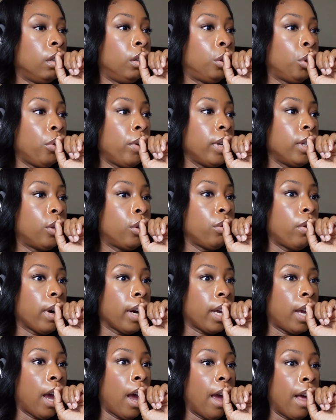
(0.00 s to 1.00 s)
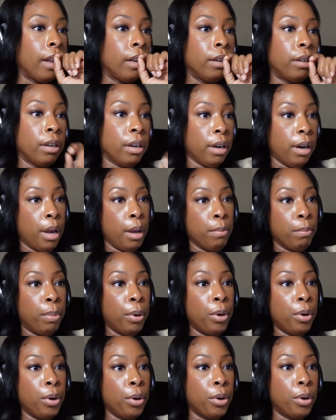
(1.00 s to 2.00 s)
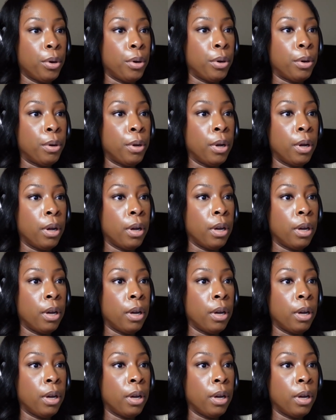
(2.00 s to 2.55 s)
join to our calendar and pull